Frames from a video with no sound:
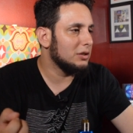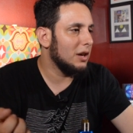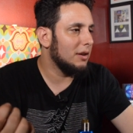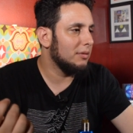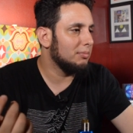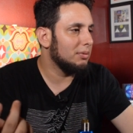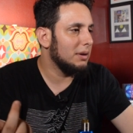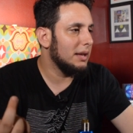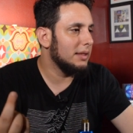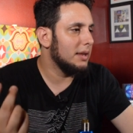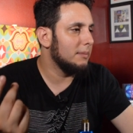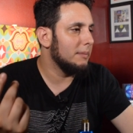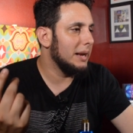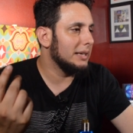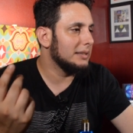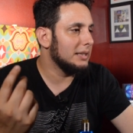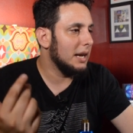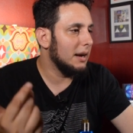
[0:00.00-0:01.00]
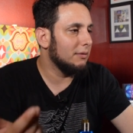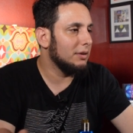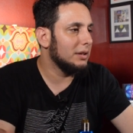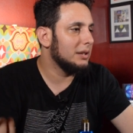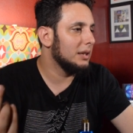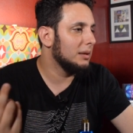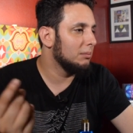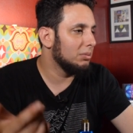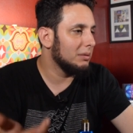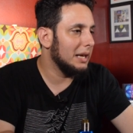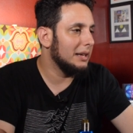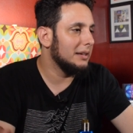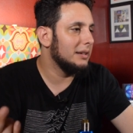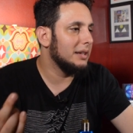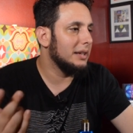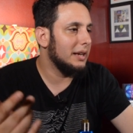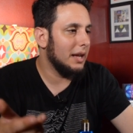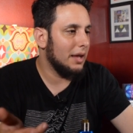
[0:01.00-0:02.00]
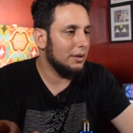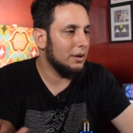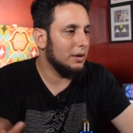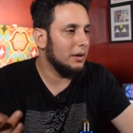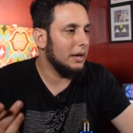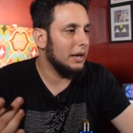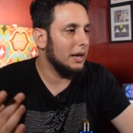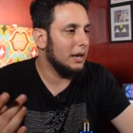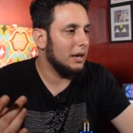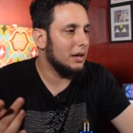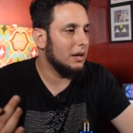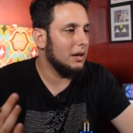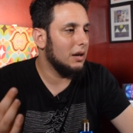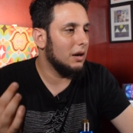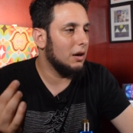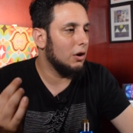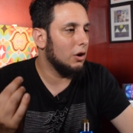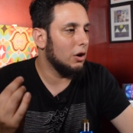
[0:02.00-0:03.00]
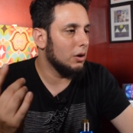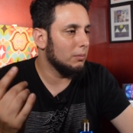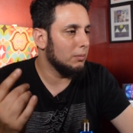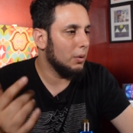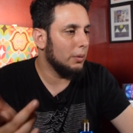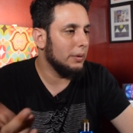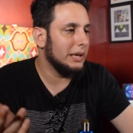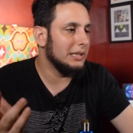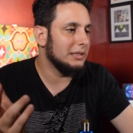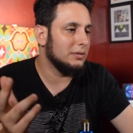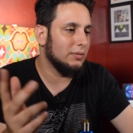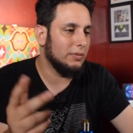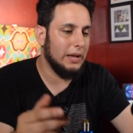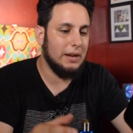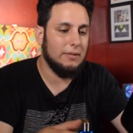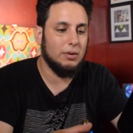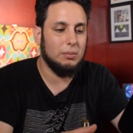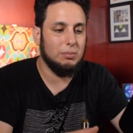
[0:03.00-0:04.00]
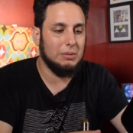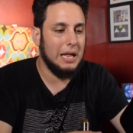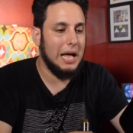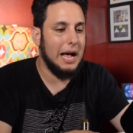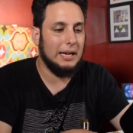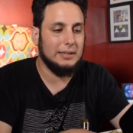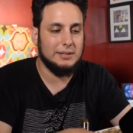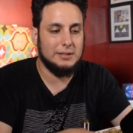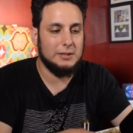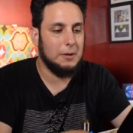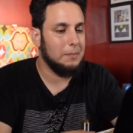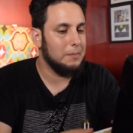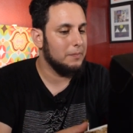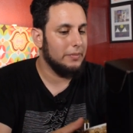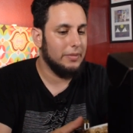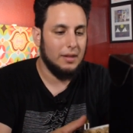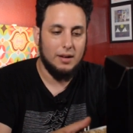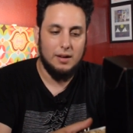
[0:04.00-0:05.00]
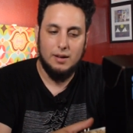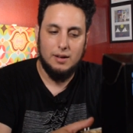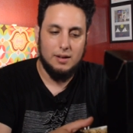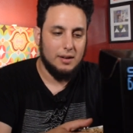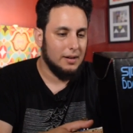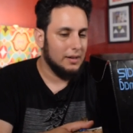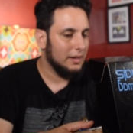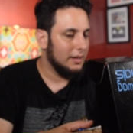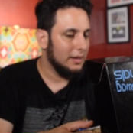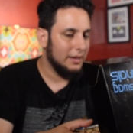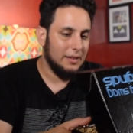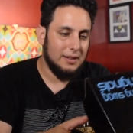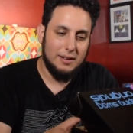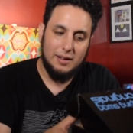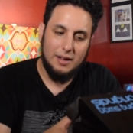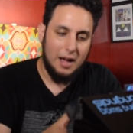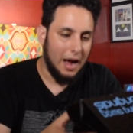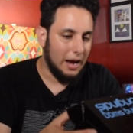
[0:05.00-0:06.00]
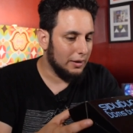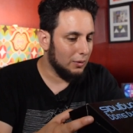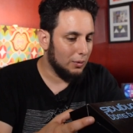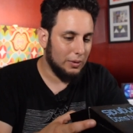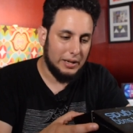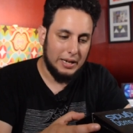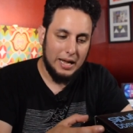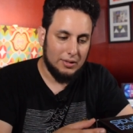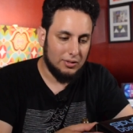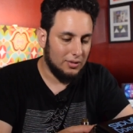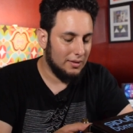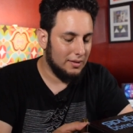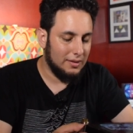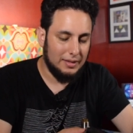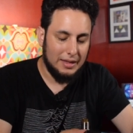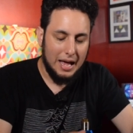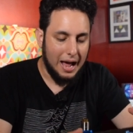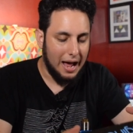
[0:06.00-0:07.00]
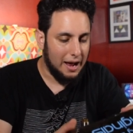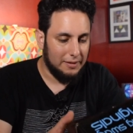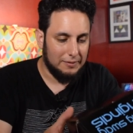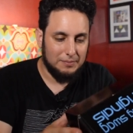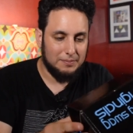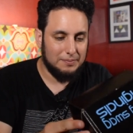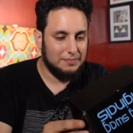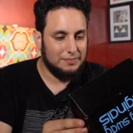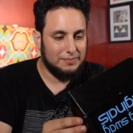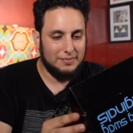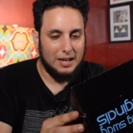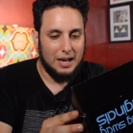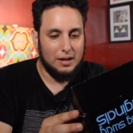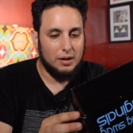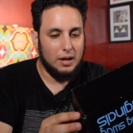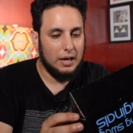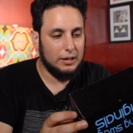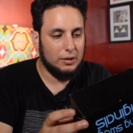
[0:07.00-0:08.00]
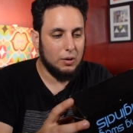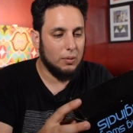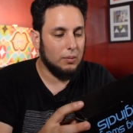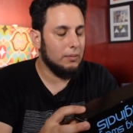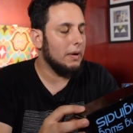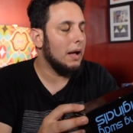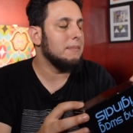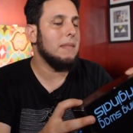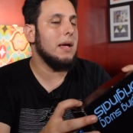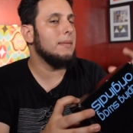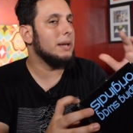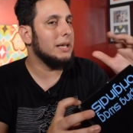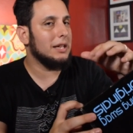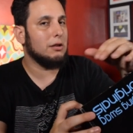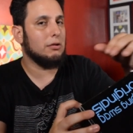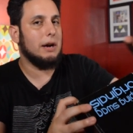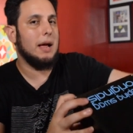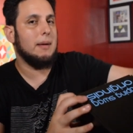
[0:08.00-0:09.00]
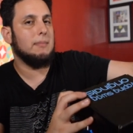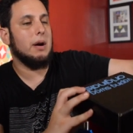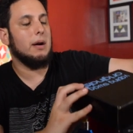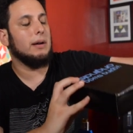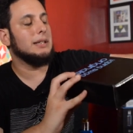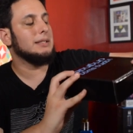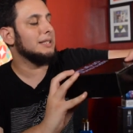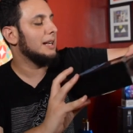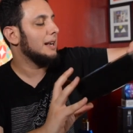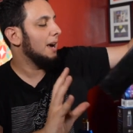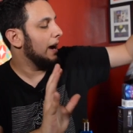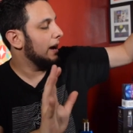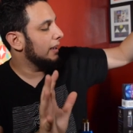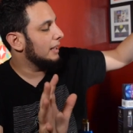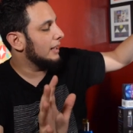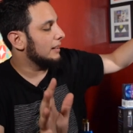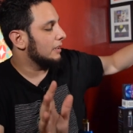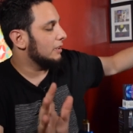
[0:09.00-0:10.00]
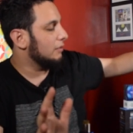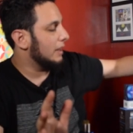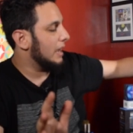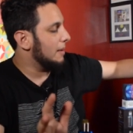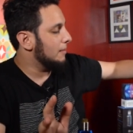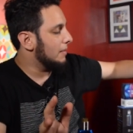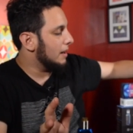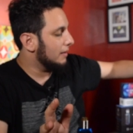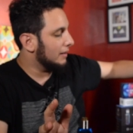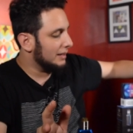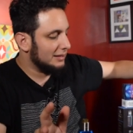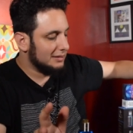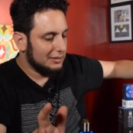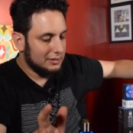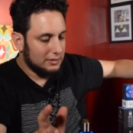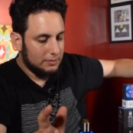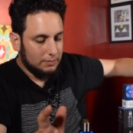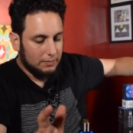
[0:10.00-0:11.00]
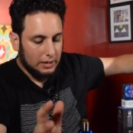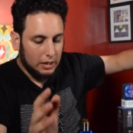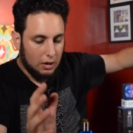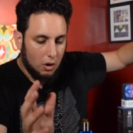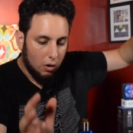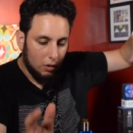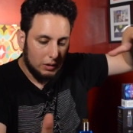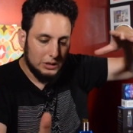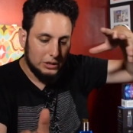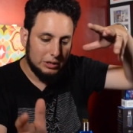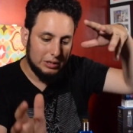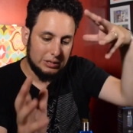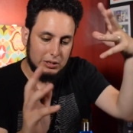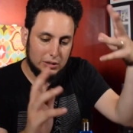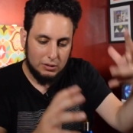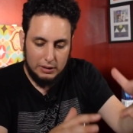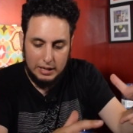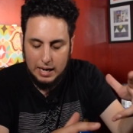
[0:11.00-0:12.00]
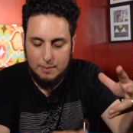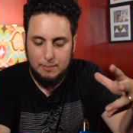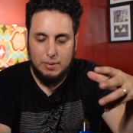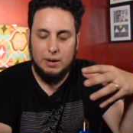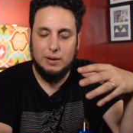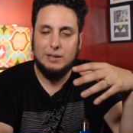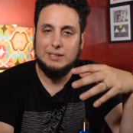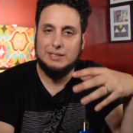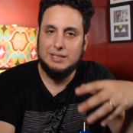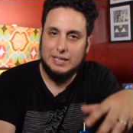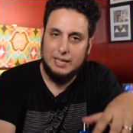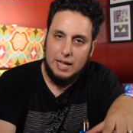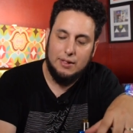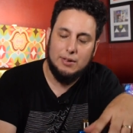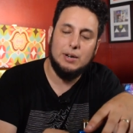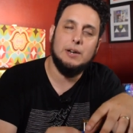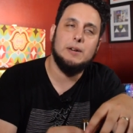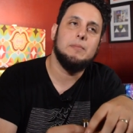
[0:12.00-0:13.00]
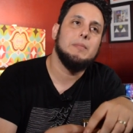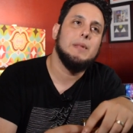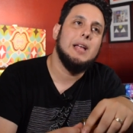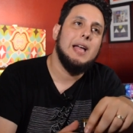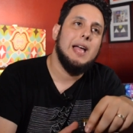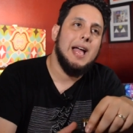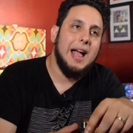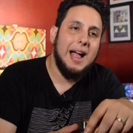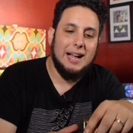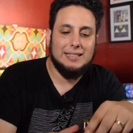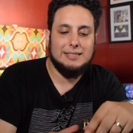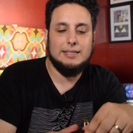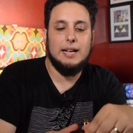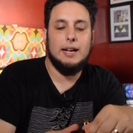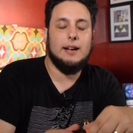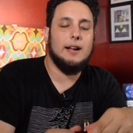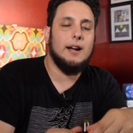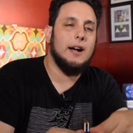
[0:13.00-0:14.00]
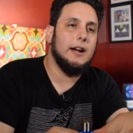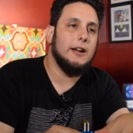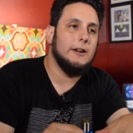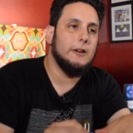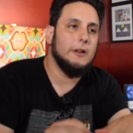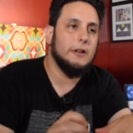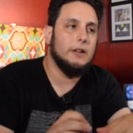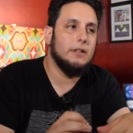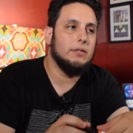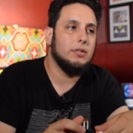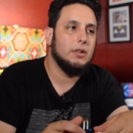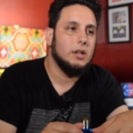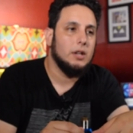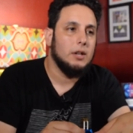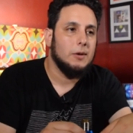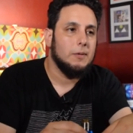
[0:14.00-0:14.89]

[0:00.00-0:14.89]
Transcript: soft bread that makes everything blend together in a harmonious flavor blast. I don't get that. I don't, maybe the cranberries. I kind of get the cranberries, like oranges and cranberries together has that kind of